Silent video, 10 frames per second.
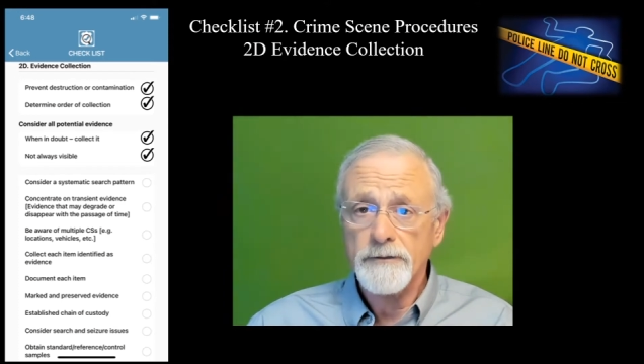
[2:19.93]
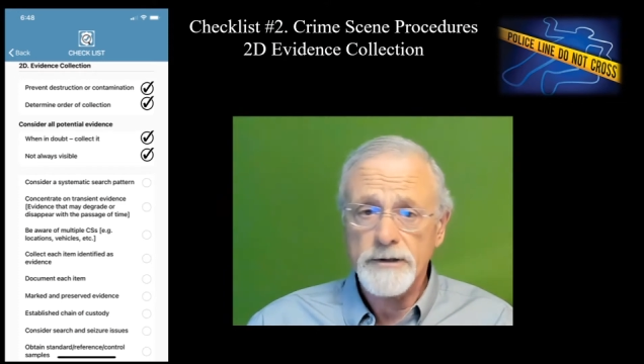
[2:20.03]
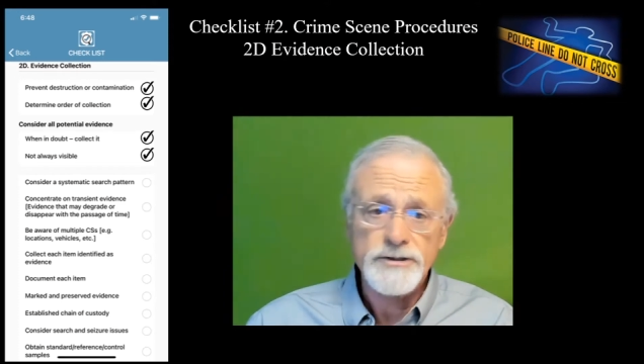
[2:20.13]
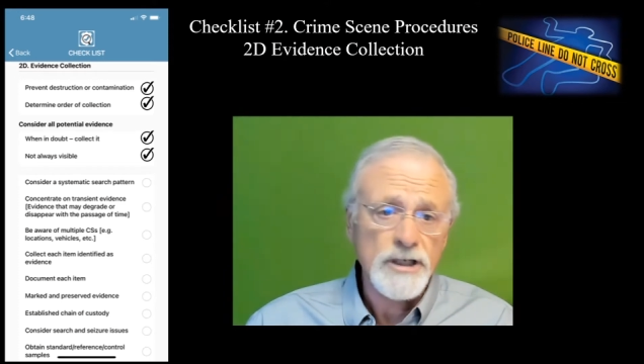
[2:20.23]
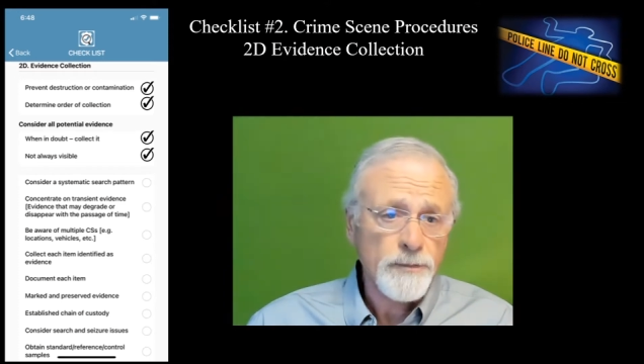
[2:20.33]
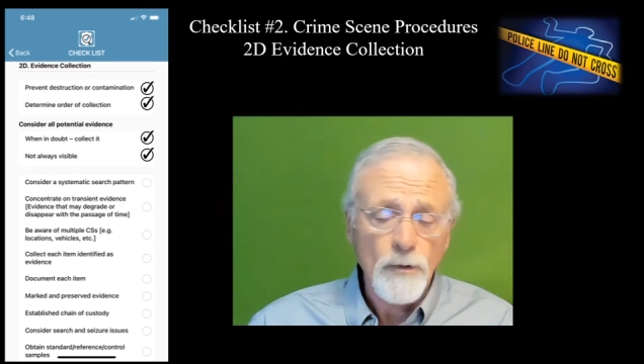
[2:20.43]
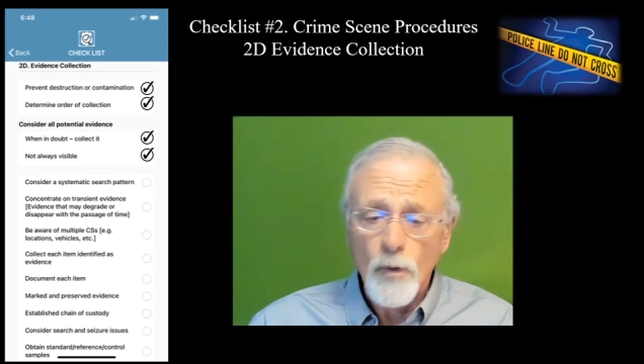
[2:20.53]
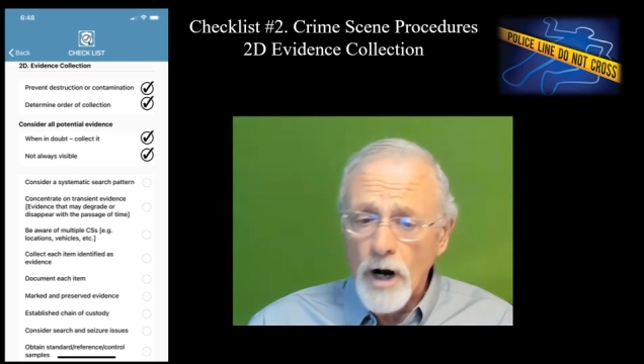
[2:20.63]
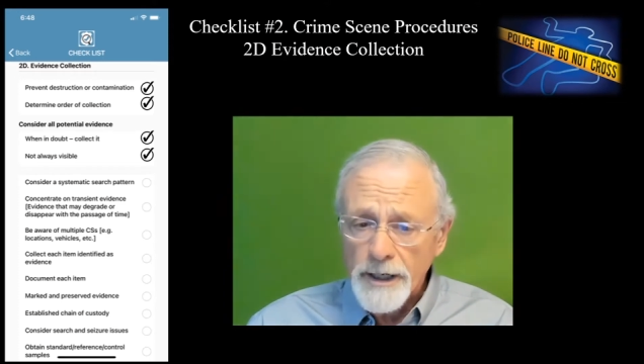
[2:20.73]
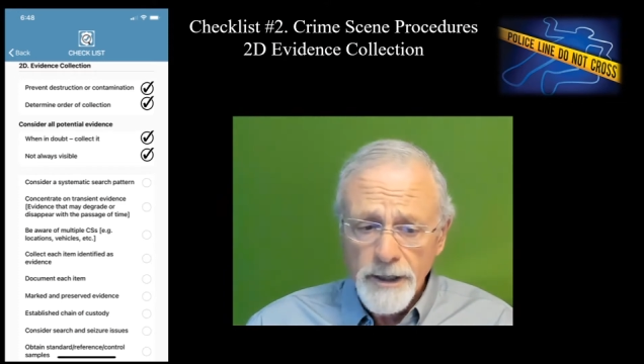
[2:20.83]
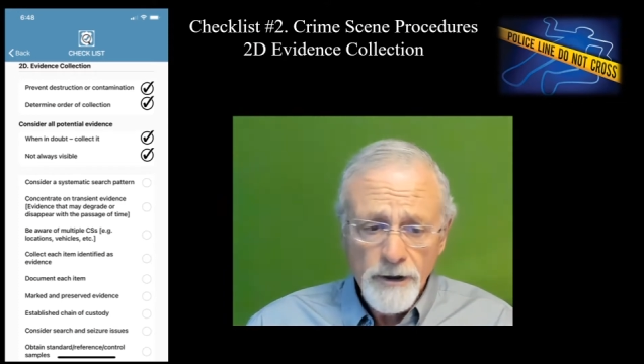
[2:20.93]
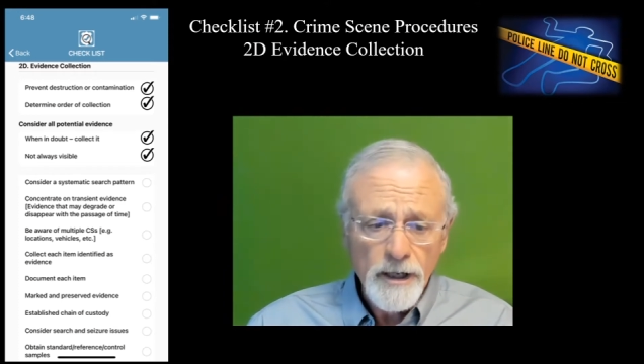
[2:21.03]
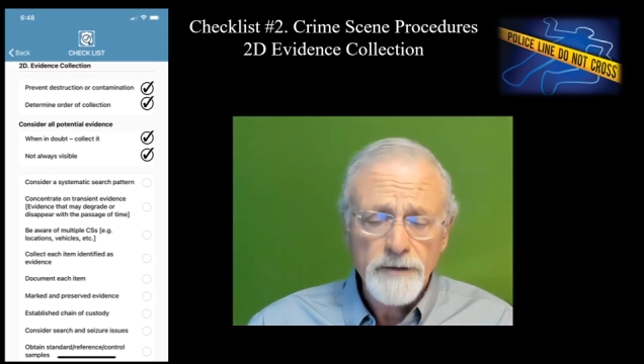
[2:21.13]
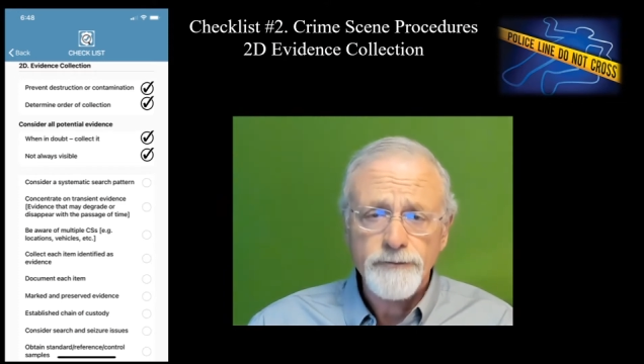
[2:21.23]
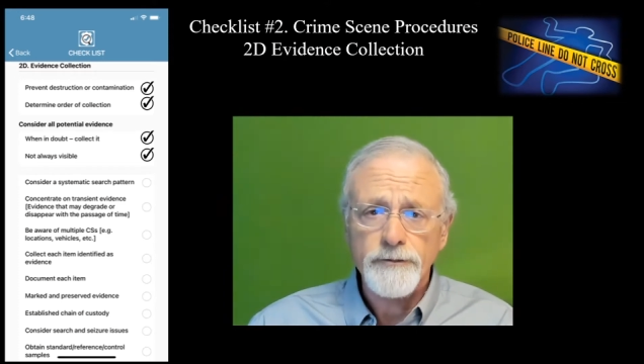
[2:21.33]
For example, walking
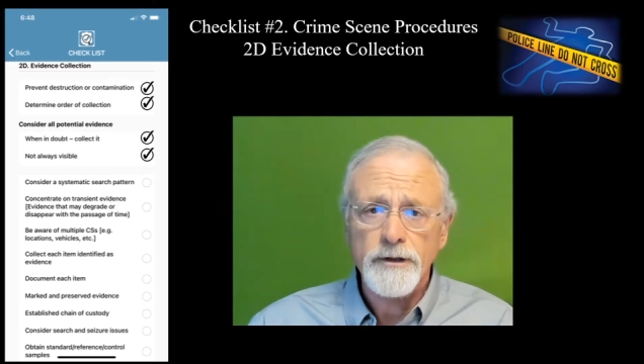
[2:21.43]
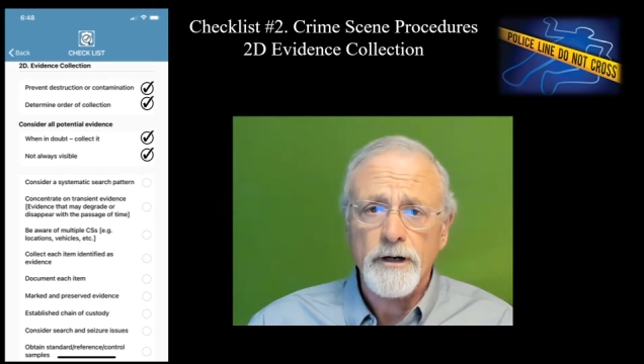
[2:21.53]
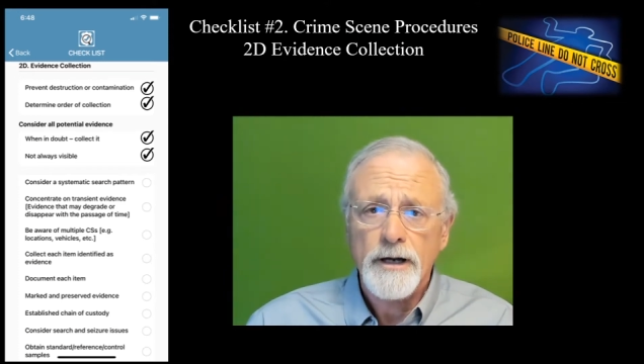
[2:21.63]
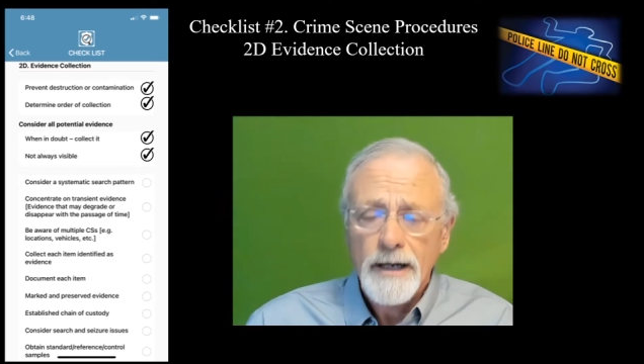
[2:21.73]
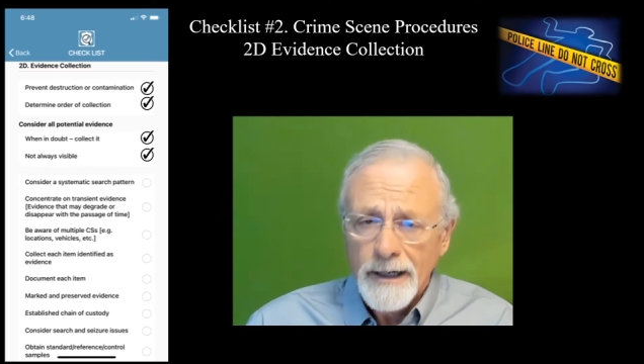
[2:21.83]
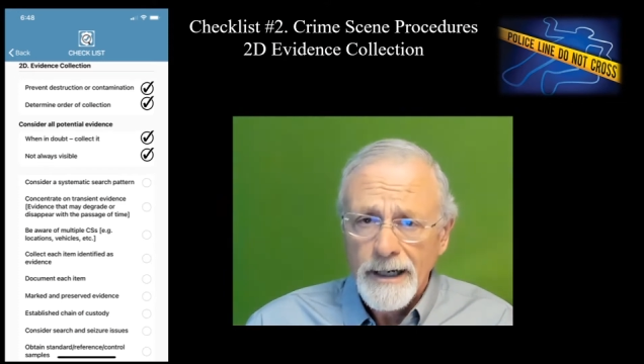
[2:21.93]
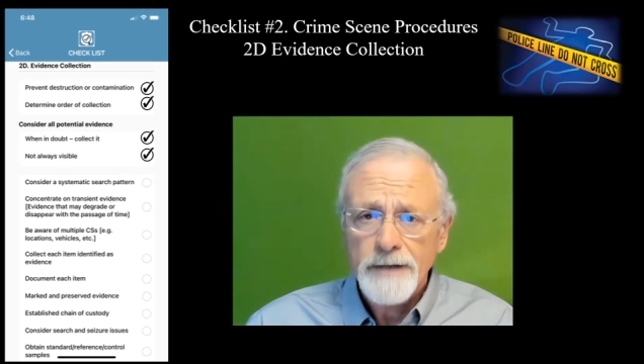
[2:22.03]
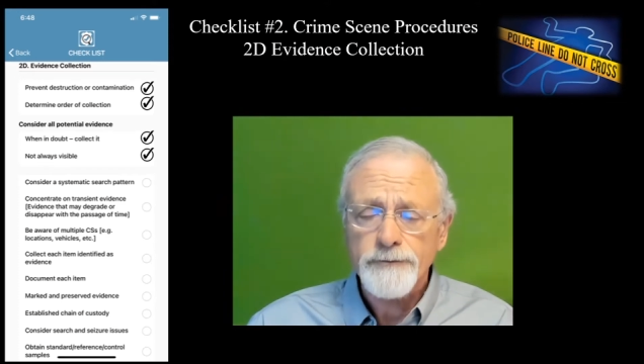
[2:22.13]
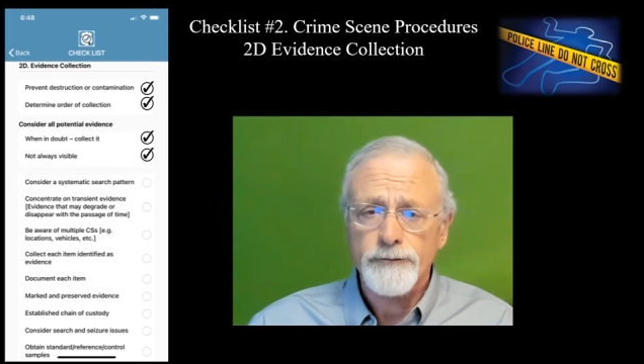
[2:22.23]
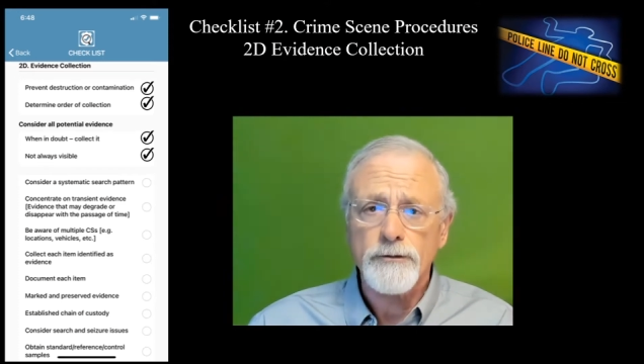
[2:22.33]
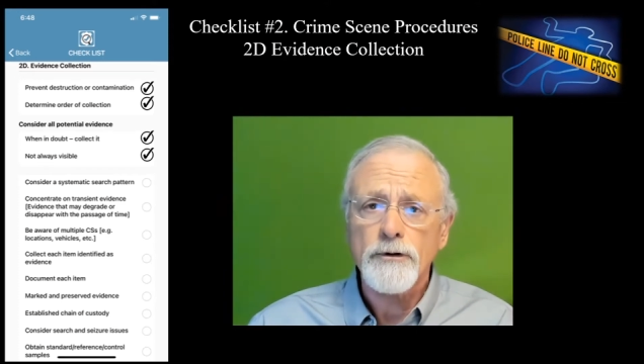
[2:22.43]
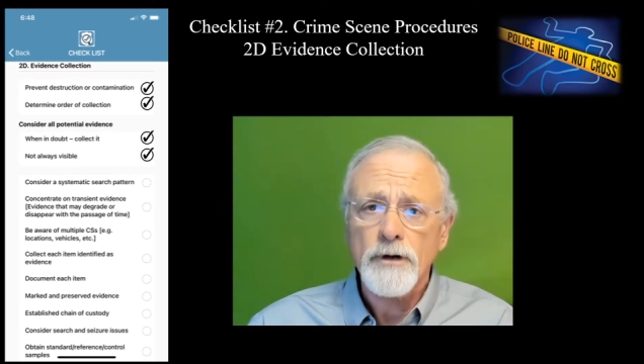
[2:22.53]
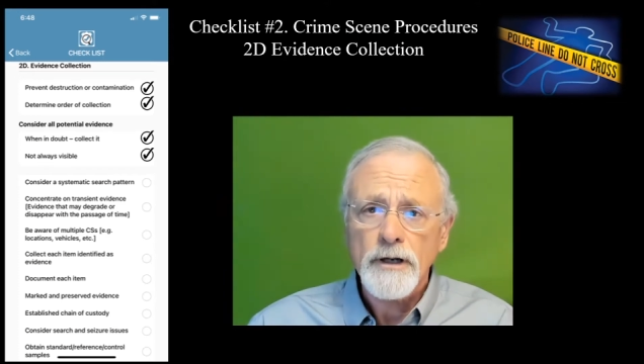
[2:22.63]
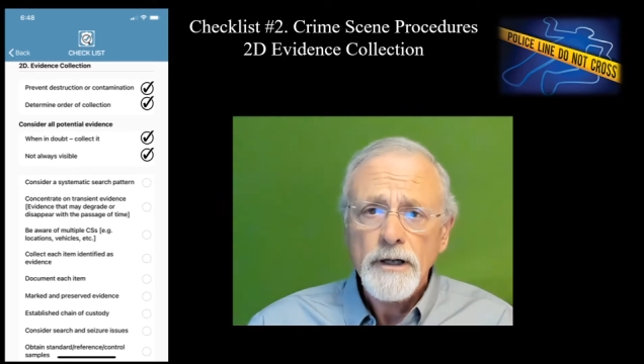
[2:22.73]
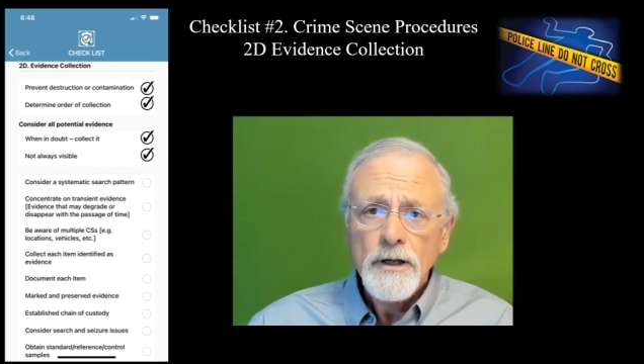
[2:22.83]
on a hard
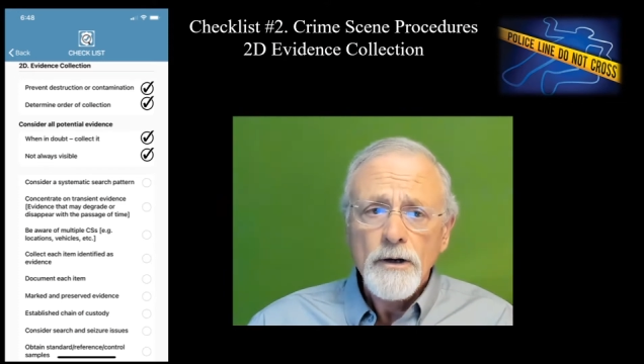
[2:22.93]
floor